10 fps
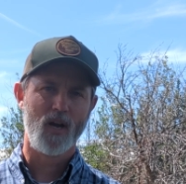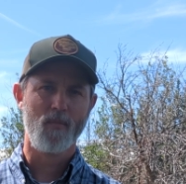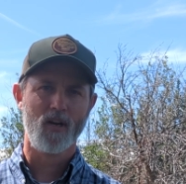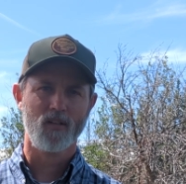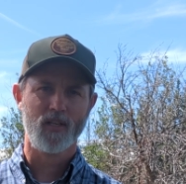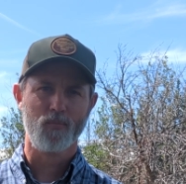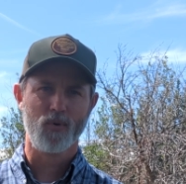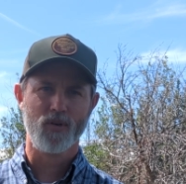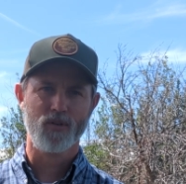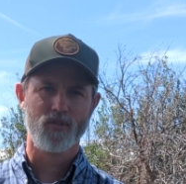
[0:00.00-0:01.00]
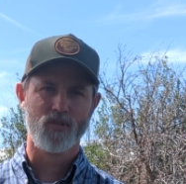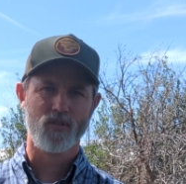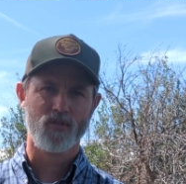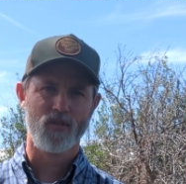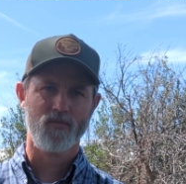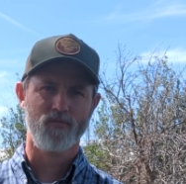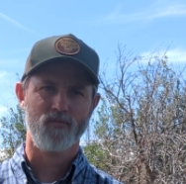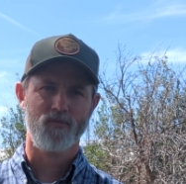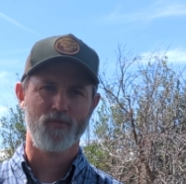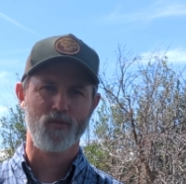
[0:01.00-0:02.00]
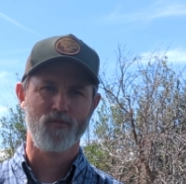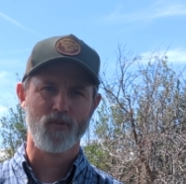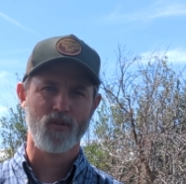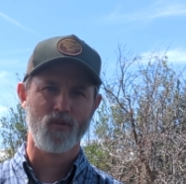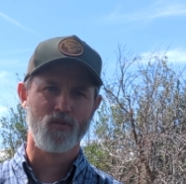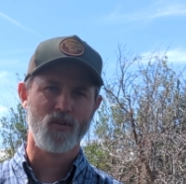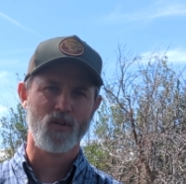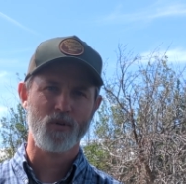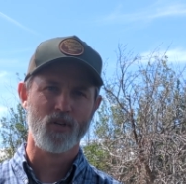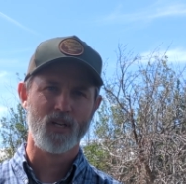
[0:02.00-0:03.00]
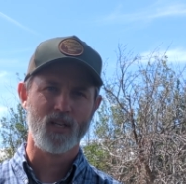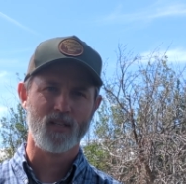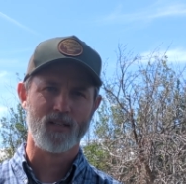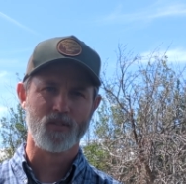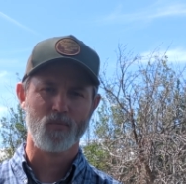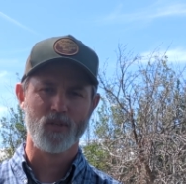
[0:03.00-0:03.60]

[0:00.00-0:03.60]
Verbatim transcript: primarily producers of food for the local community. That's our